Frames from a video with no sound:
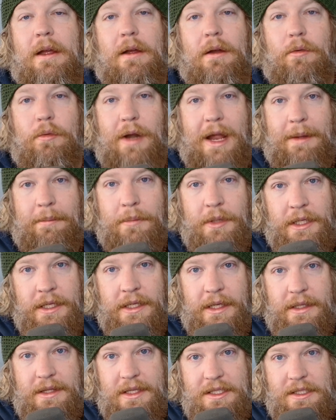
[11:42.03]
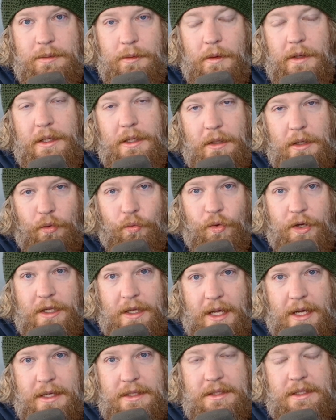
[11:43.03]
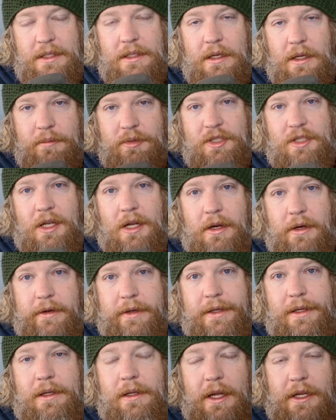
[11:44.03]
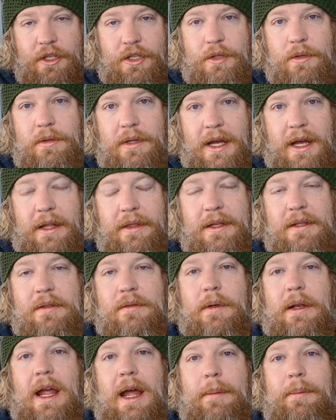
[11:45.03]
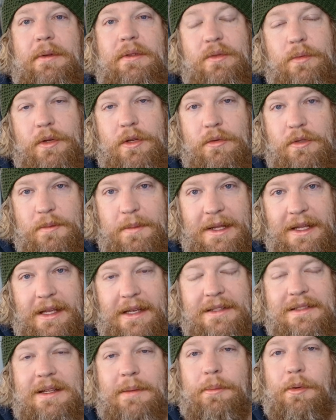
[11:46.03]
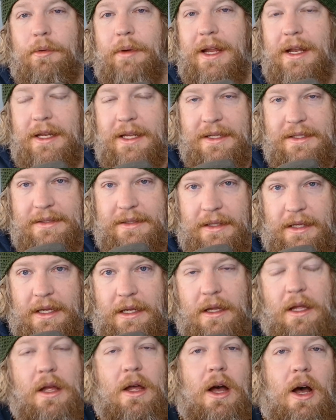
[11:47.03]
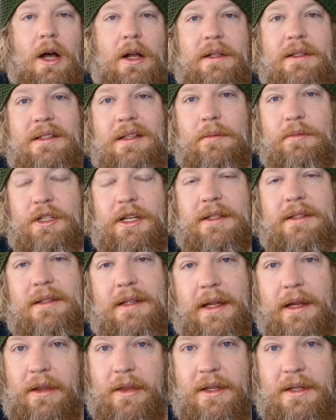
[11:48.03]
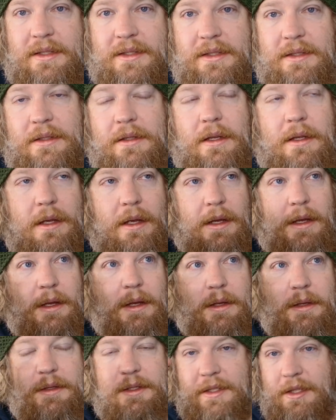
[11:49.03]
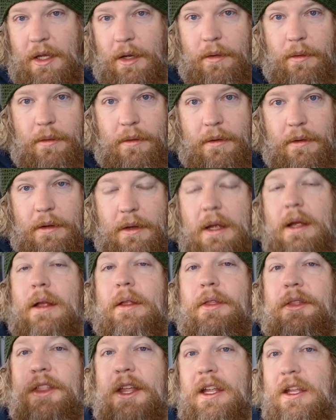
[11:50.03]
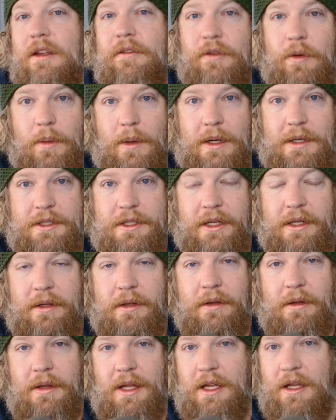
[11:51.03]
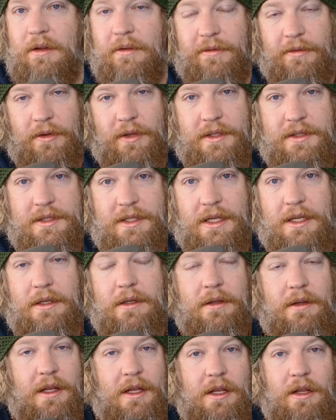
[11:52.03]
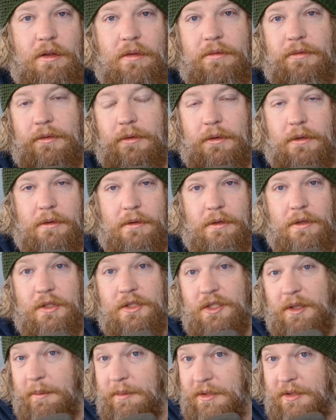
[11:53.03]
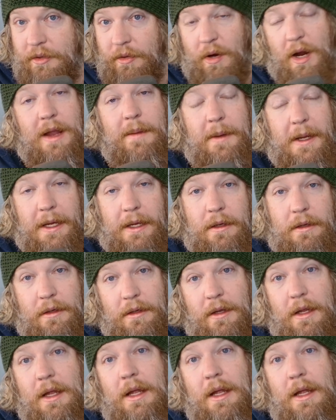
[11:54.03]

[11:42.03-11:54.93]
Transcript: rambling at this point i realize it i'm sorry i do that that's what happens when you speak extemporaneously on subjects like this so Thank you for watching. Thank you for listening. Thank you for subscribing,